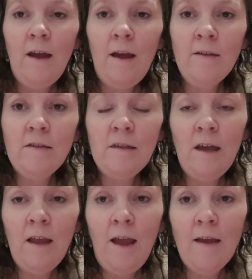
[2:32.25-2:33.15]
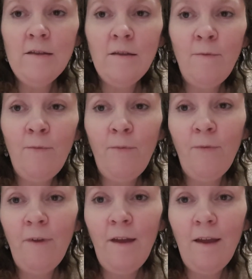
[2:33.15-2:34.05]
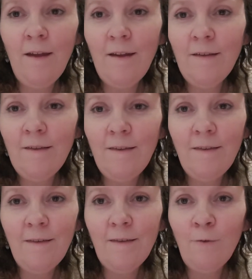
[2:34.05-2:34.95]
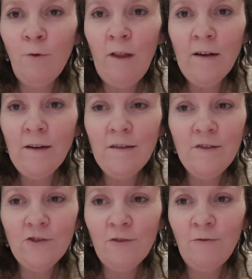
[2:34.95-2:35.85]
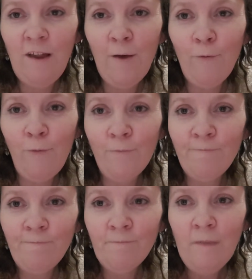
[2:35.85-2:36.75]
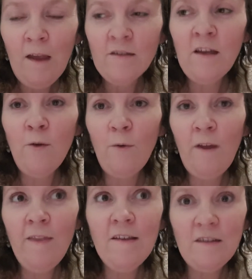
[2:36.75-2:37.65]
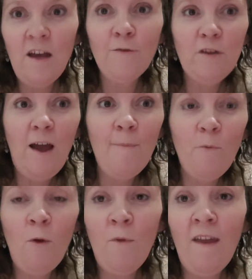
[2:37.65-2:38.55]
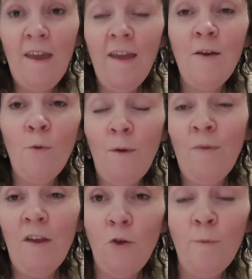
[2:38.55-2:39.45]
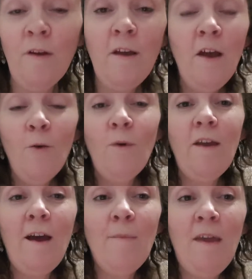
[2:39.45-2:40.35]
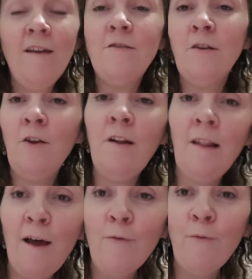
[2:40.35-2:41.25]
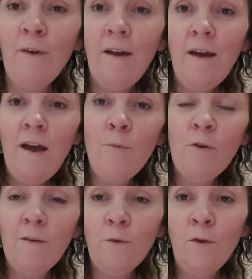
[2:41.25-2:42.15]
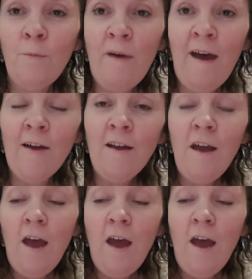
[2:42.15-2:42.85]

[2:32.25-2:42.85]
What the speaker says: It's a case of, it's all unconditional love. It's like in this lifetime, when we're here, when we're human, we come here to learn love and what it's all about.